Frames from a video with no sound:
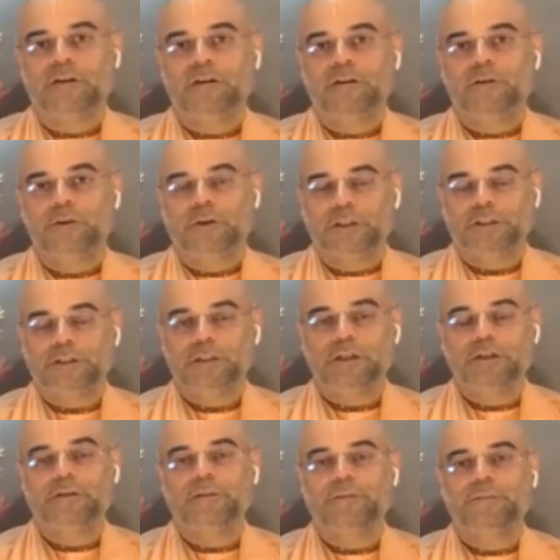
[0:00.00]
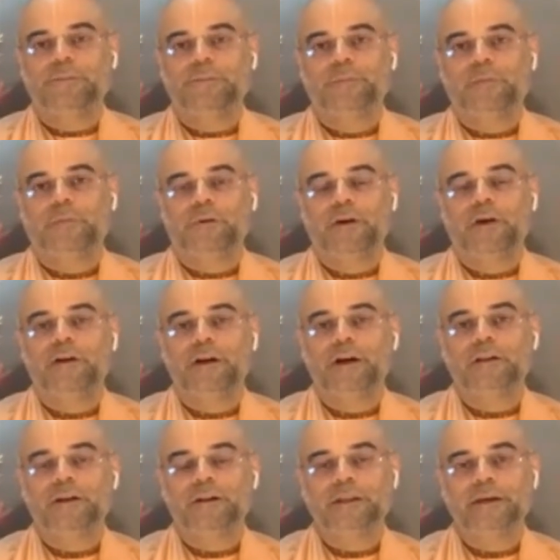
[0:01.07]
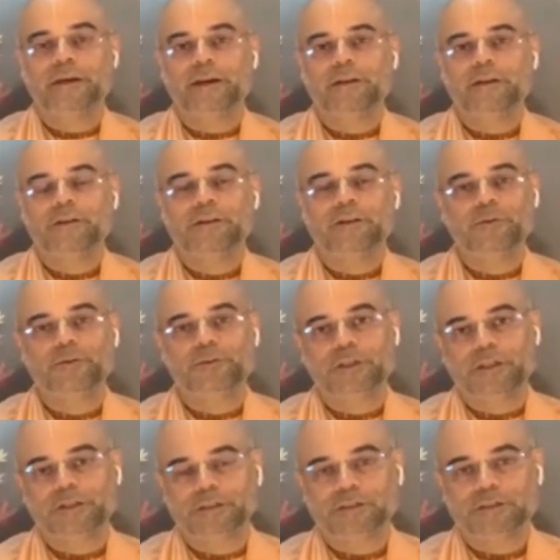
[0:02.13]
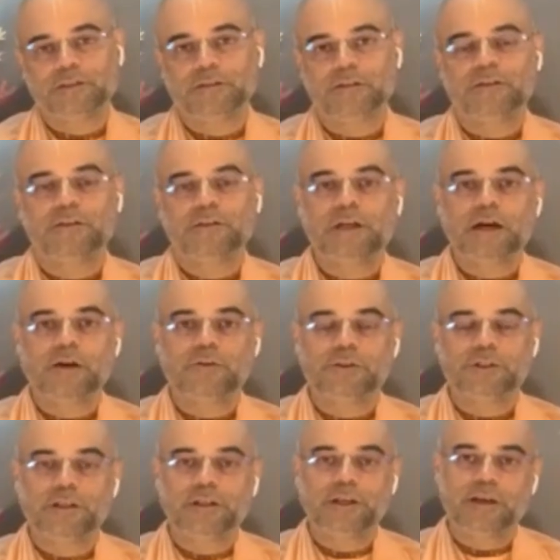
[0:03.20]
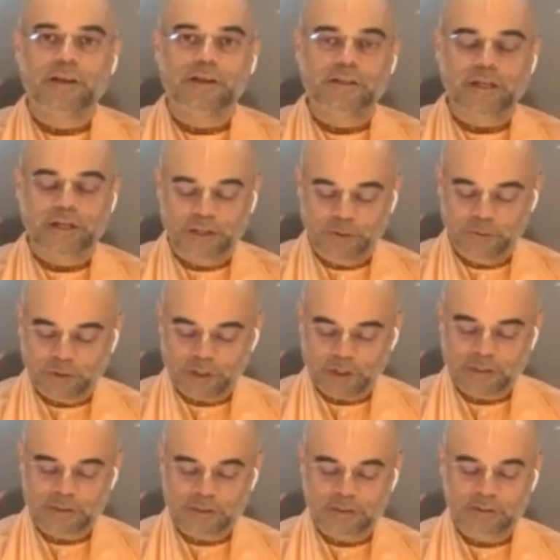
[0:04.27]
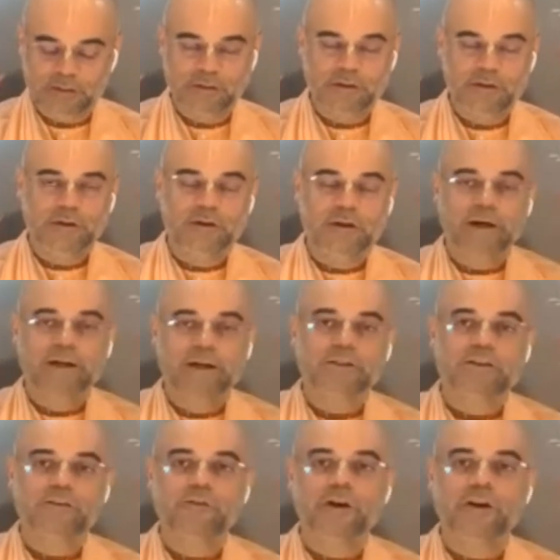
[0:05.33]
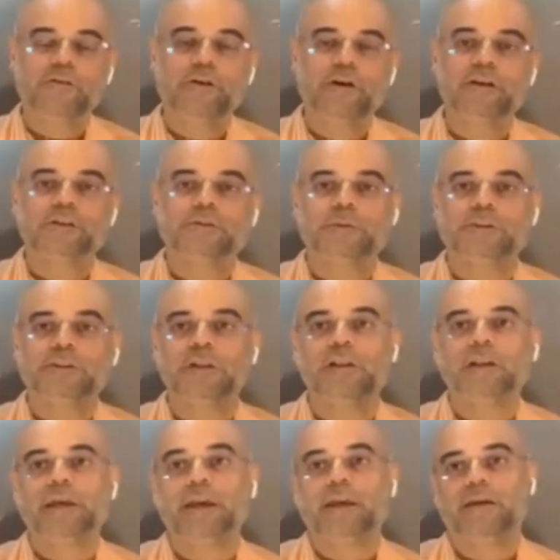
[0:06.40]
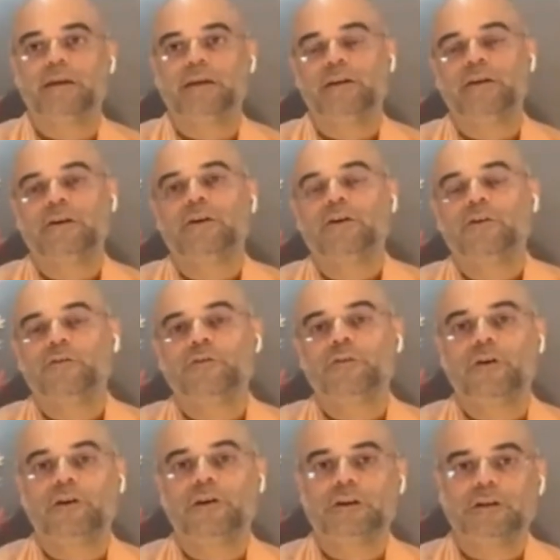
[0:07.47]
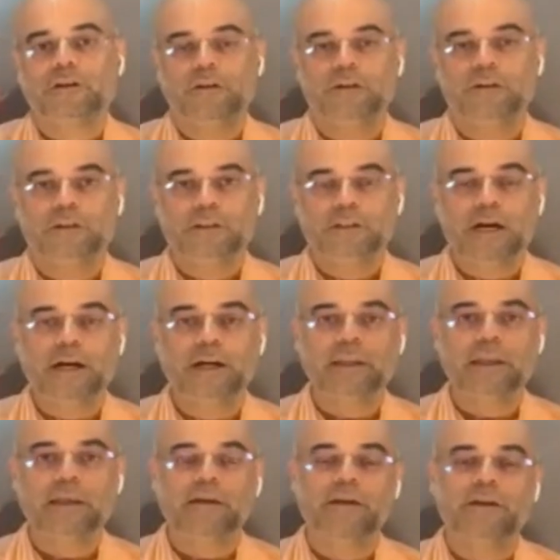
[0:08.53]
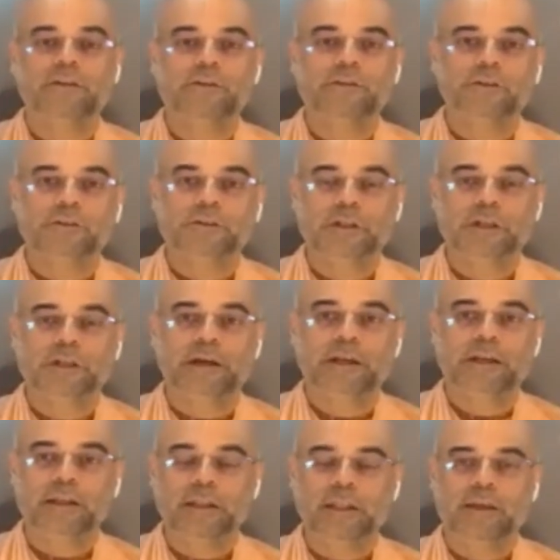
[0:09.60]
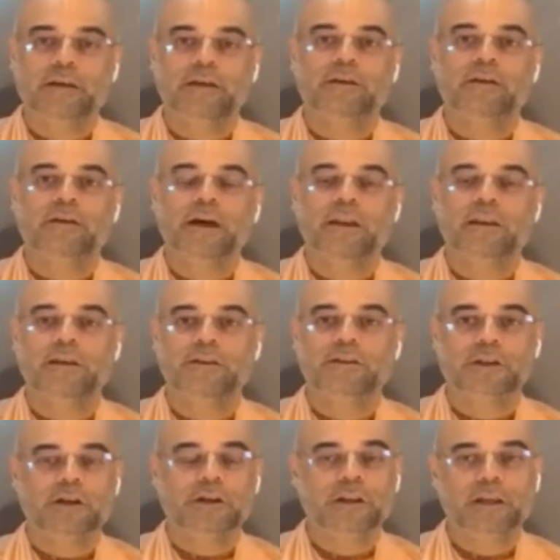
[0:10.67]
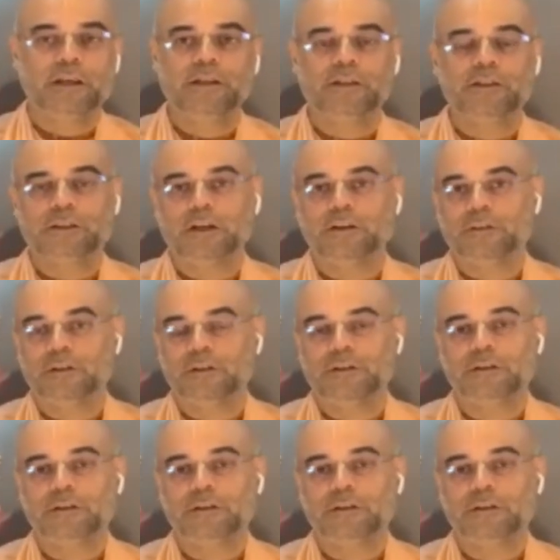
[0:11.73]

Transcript: to Krishna, and Radharani get a new dress. Thakurji deities get new dress, and it's a very, very special day for starting, introducing anything, any journey, any travel,